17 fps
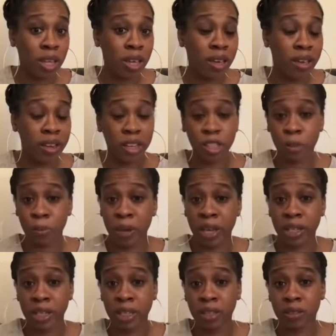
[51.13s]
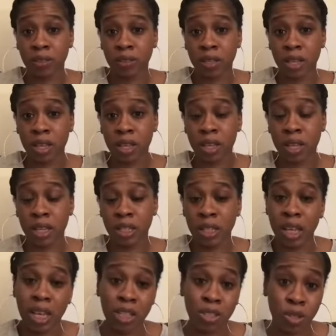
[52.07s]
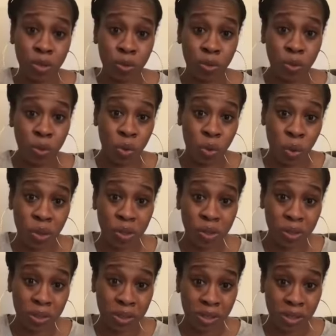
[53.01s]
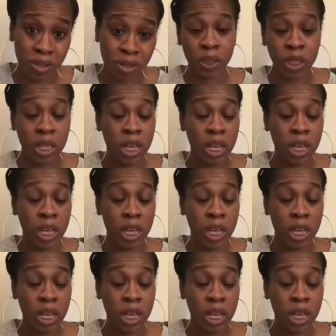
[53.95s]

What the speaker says: Hispanic, and Asian New Yorkers.